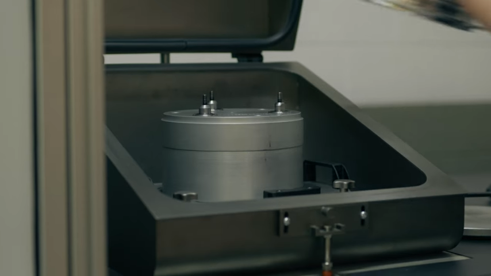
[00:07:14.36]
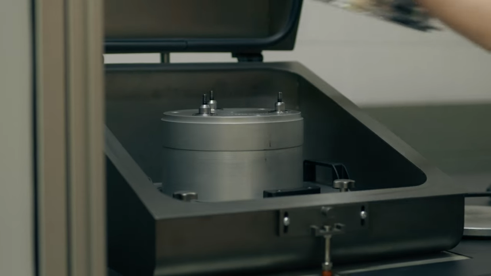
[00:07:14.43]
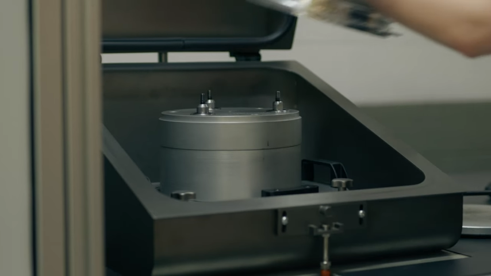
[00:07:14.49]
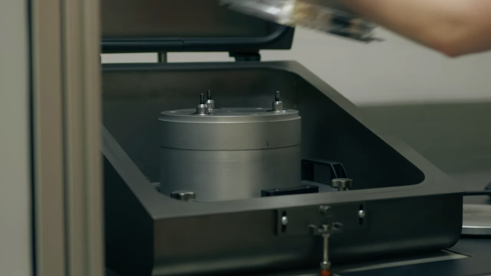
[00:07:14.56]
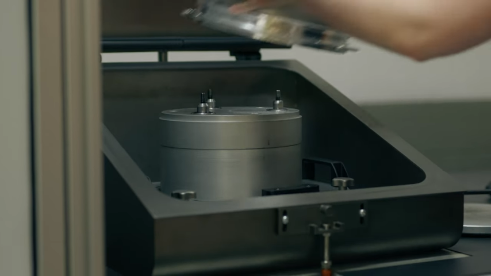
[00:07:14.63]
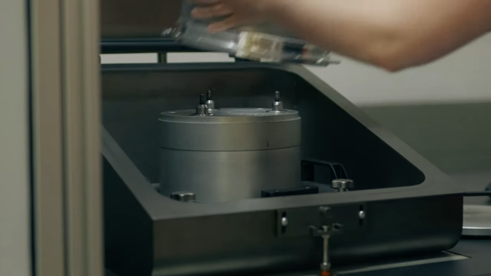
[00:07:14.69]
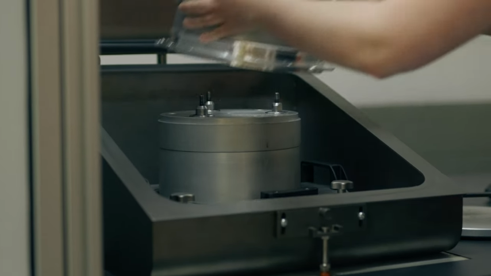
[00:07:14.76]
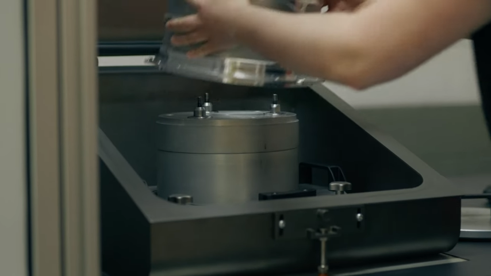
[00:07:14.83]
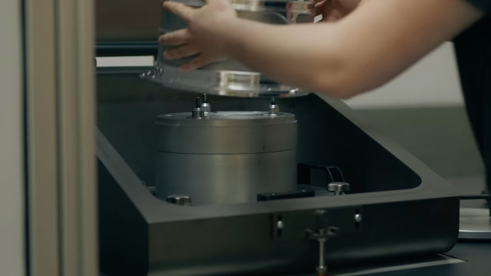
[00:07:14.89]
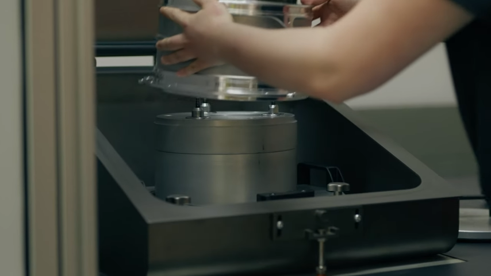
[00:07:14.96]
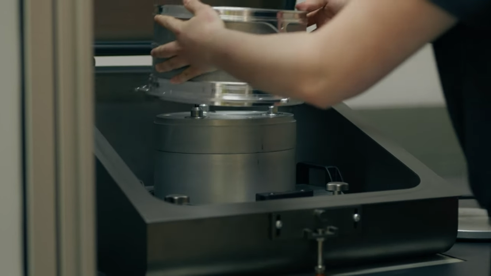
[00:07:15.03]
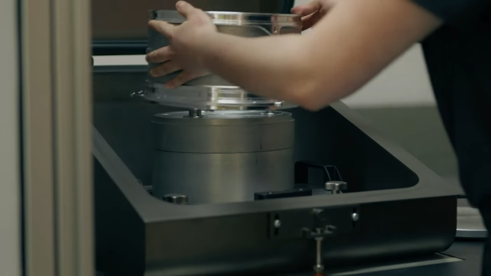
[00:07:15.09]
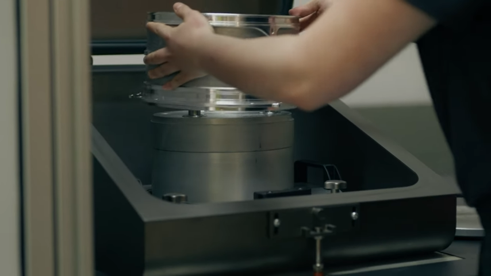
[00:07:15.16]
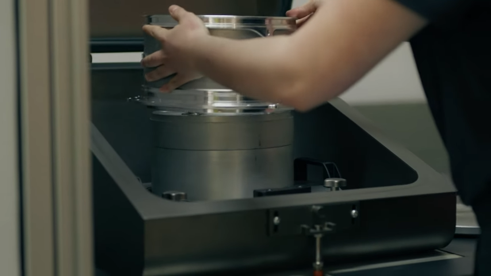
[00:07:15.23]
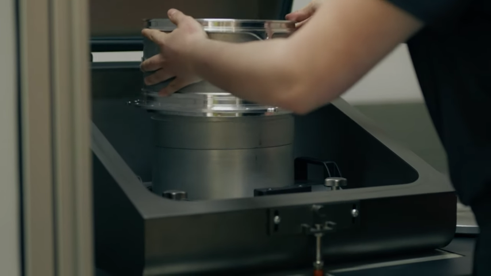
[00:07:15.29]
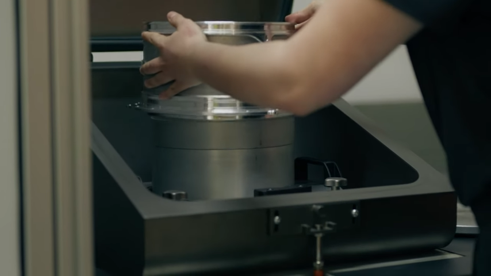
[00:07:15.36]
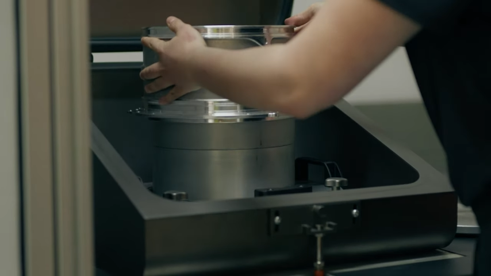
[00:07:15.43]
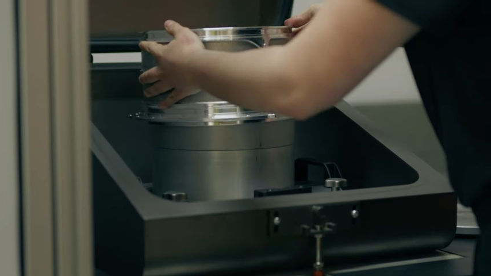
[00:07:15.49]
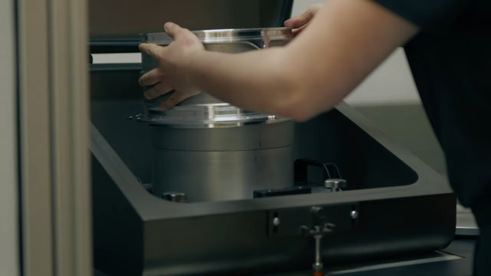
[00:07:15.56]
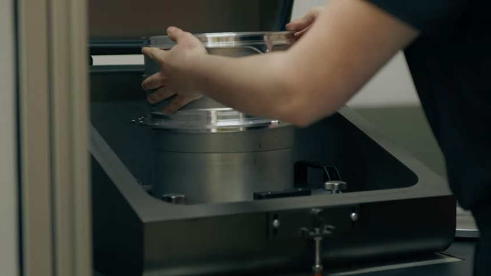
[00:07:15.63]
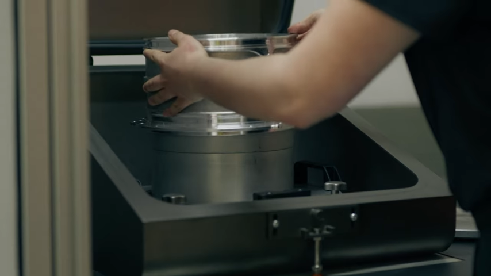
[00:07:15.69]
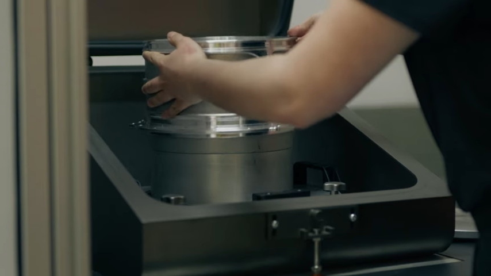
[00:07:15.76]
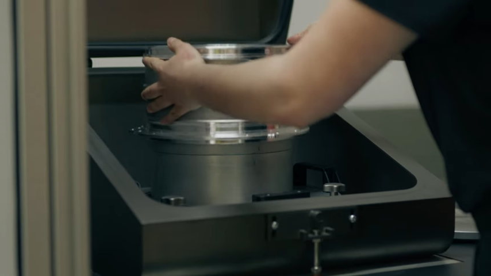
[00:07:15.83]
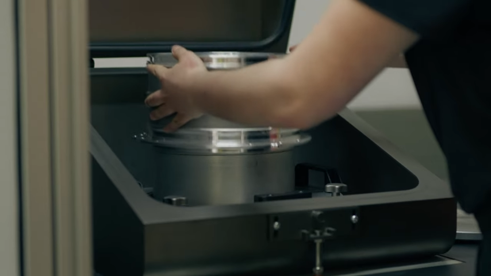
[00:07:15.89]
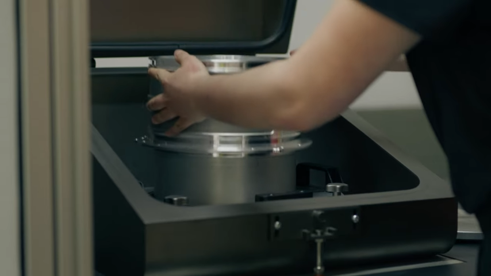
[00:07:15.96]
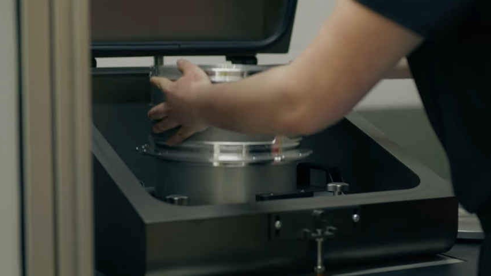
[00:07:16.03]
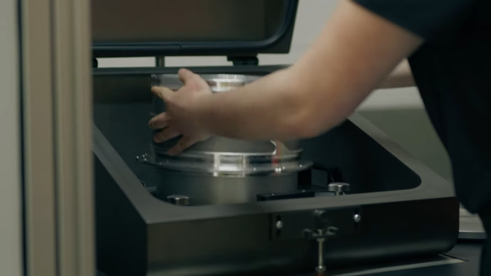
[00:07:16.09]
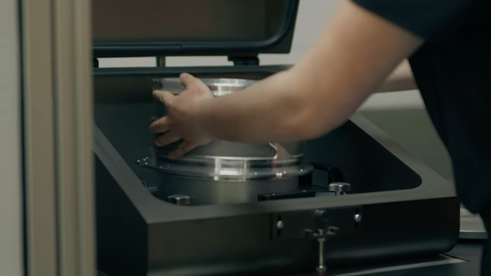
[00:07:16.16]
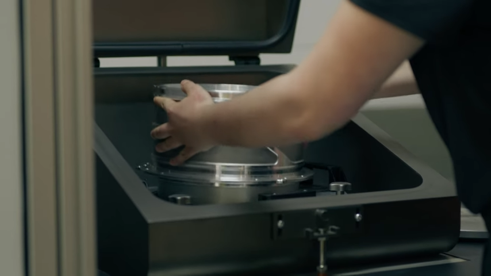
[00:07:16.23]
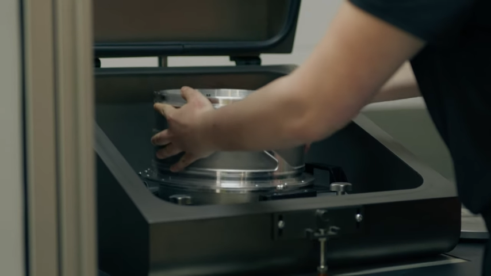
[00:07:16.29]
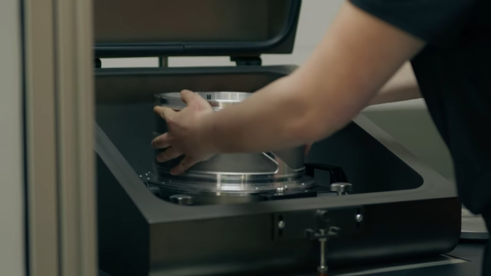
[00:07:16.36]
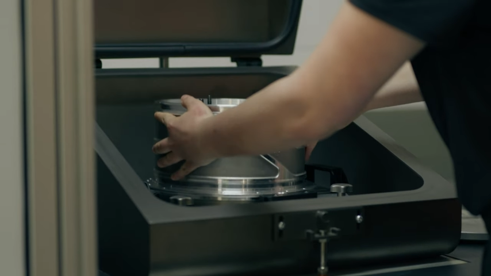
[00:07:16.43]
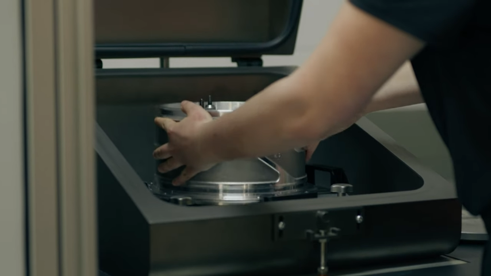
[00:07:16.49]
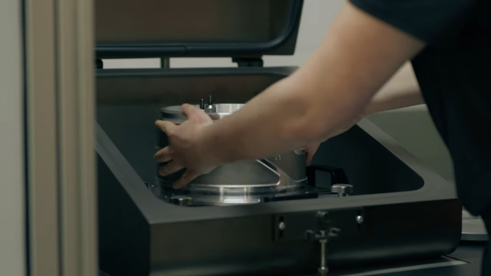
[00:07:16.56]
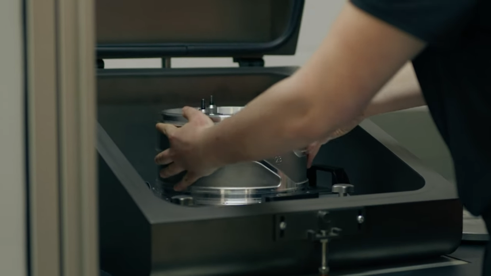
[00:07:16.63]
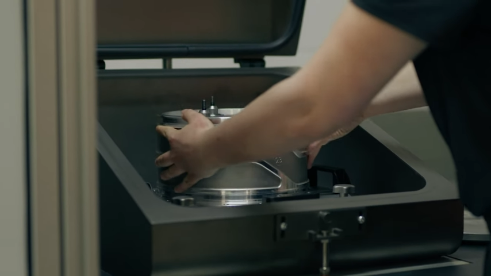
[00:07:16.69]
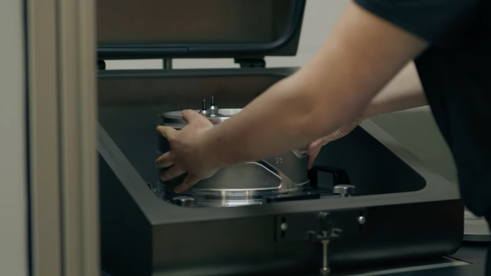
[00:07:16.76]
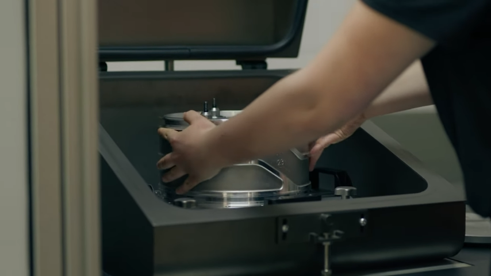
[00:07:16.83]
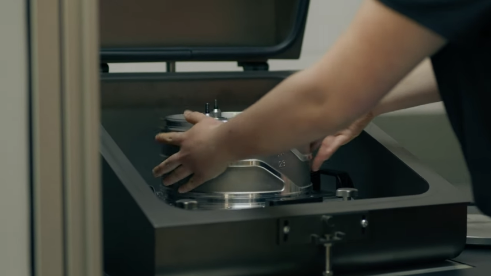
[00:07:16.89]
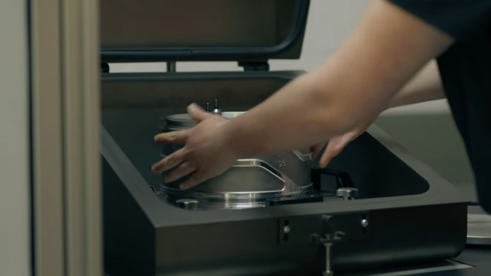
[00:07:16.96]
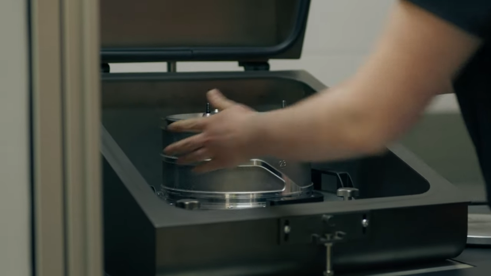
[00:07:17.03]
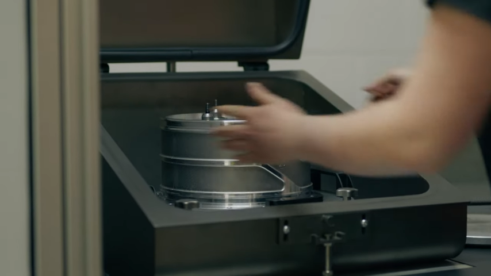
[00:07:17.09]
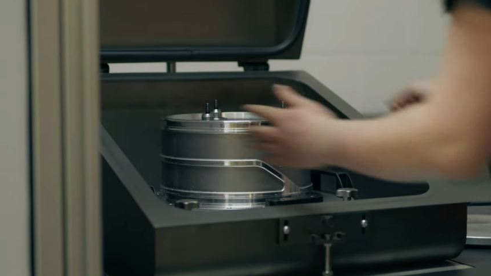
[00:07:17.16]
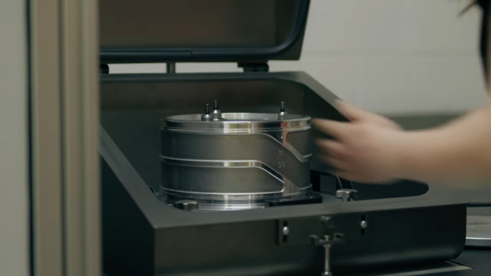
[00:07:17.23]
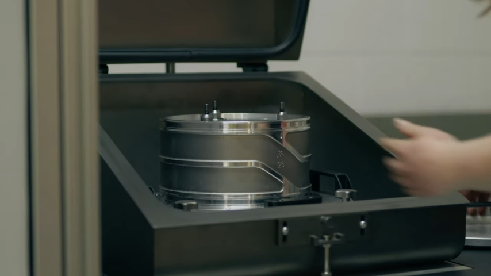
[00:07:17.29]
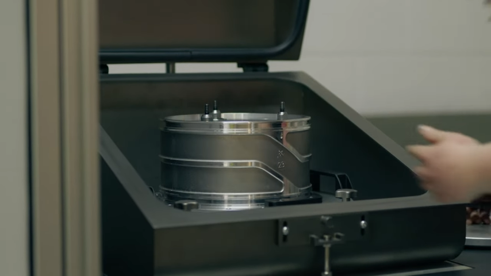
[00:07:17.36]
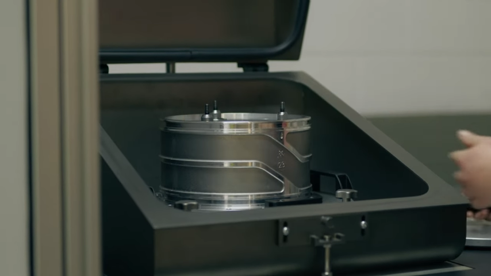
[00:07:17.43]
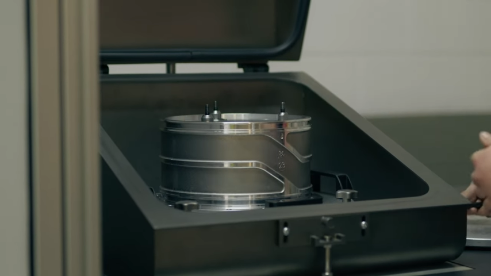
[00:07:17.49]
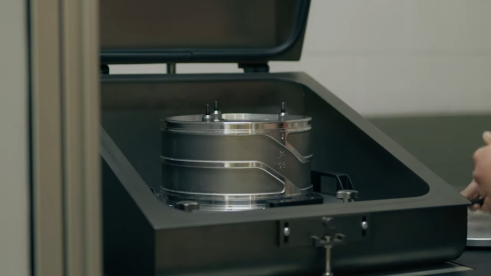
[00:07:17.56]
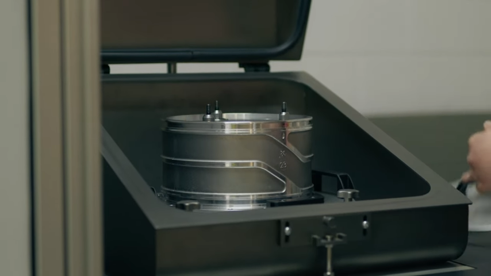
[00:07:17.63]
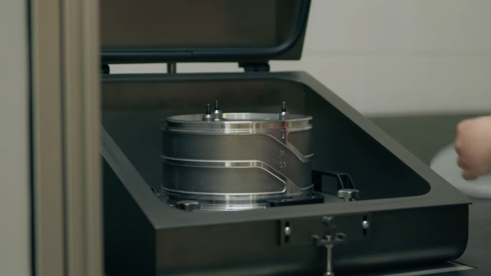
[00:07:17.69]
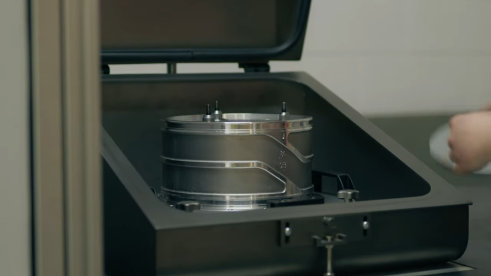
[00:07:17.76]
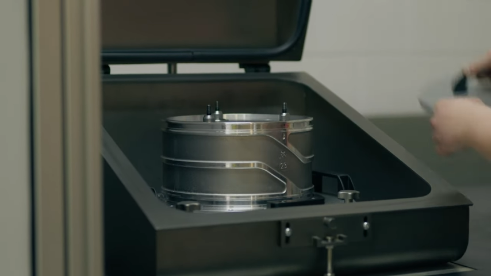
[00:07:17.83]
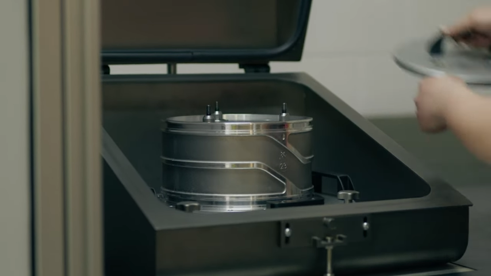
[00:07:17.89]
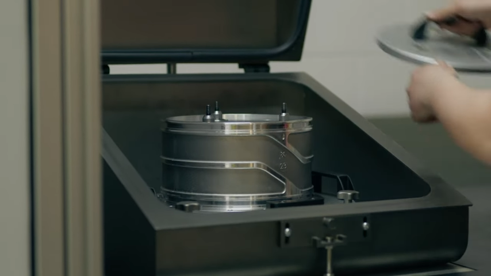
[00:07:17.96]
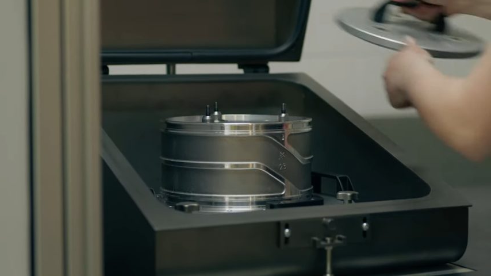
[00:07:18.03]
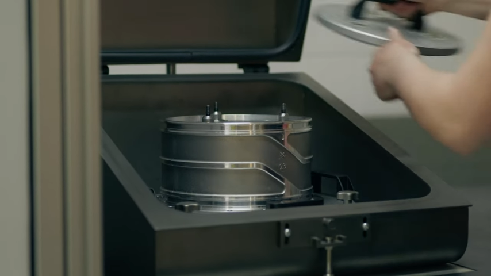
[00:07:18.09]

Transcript: No face is visible, so there are no lips to read.